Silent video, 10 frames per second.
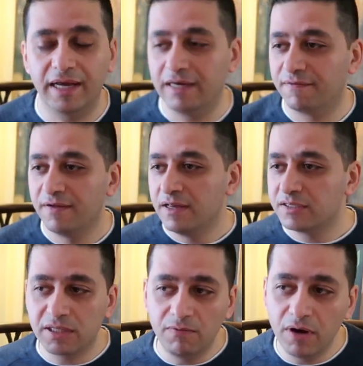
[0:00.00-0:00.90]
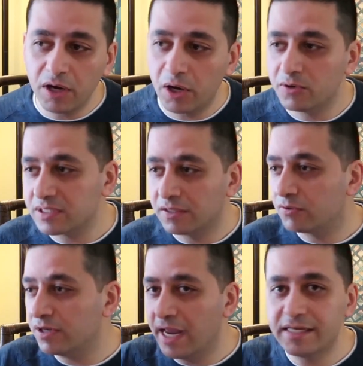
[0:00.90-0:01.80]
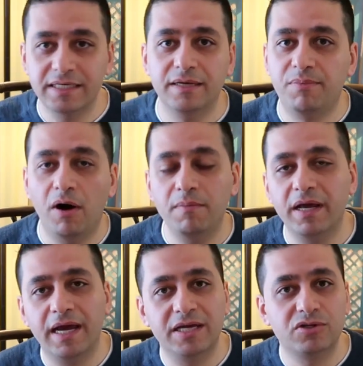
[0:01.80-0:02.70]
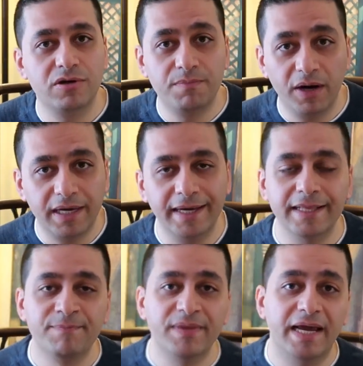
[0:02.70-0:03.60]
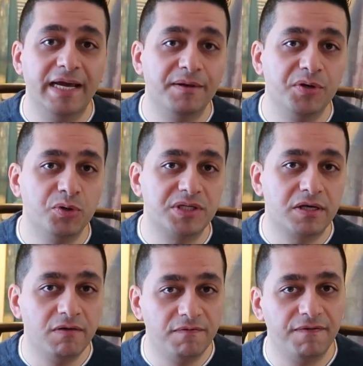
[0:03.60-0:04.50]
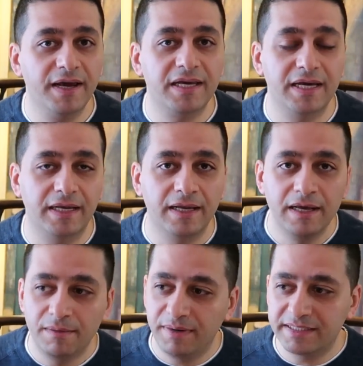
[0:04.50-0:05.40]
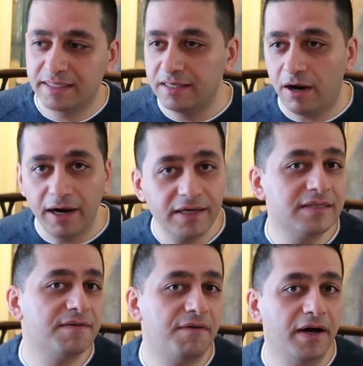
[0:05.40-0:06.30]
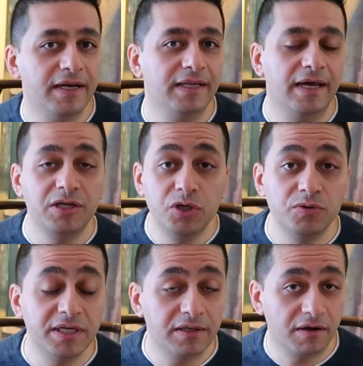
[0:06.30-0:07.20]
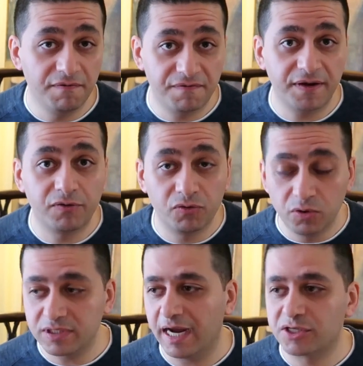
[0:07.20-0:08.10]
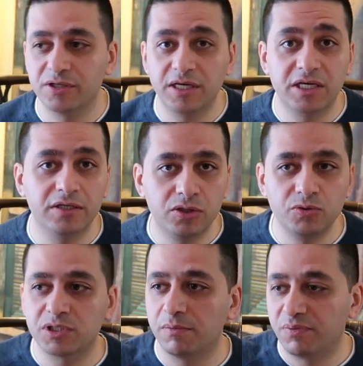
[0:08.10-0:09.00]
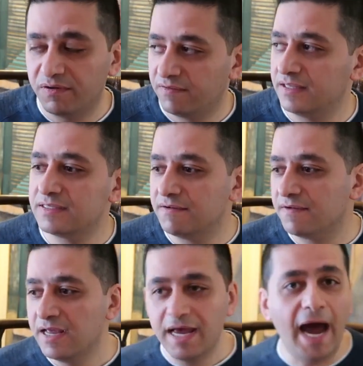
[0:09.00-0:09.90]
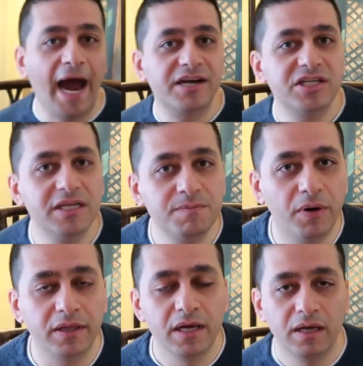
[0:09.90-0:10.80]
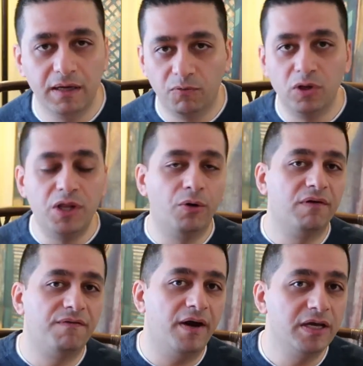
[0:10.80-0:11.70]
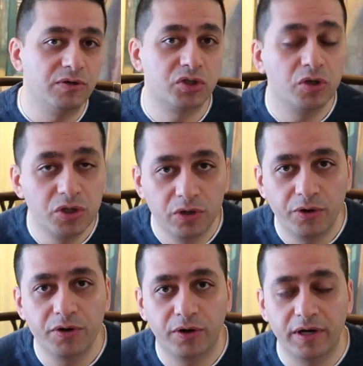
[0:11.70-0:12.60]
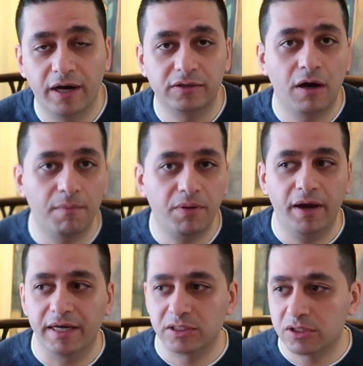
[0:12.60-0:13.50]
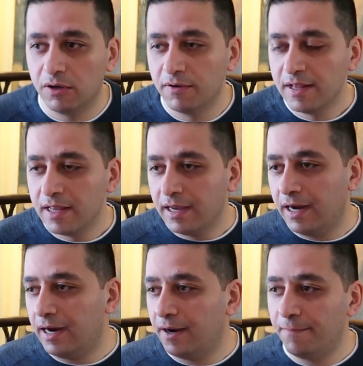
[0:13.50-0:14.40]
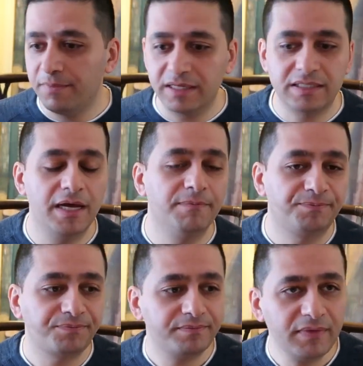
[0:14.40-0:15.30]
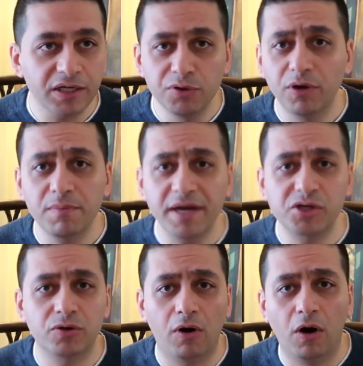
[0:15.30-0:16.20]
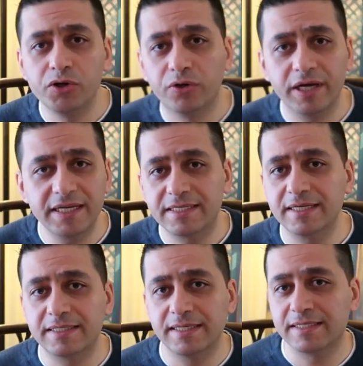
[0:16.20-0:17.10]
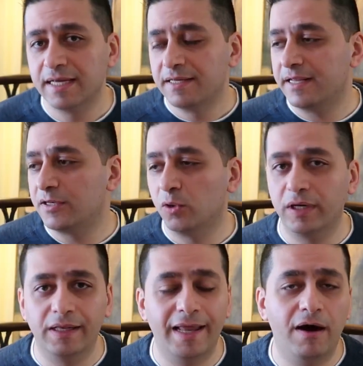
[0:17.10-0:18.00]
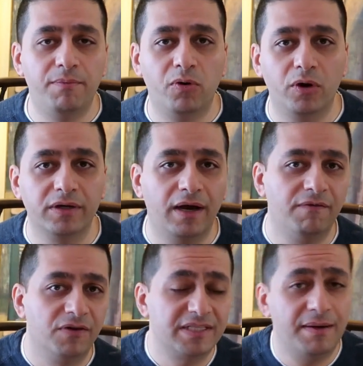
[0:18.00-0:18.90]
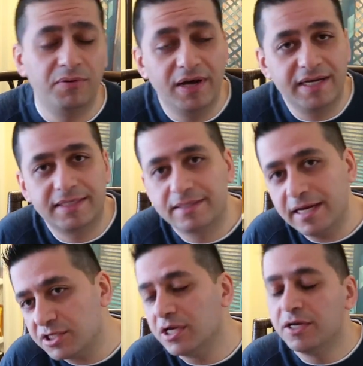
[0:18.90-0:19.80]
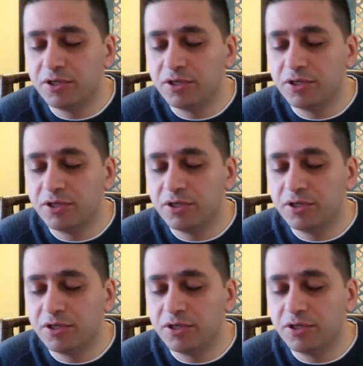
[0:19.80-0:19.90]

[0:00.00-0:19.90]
And if someone goes and creates a public S3 bucket, AWS Config can basically identify that, and using the config rules actually can do some preventive actions, but it will notify you so you're not compliant. So let's say you want to make sure all your instances, they don't allow port, for example, SSH.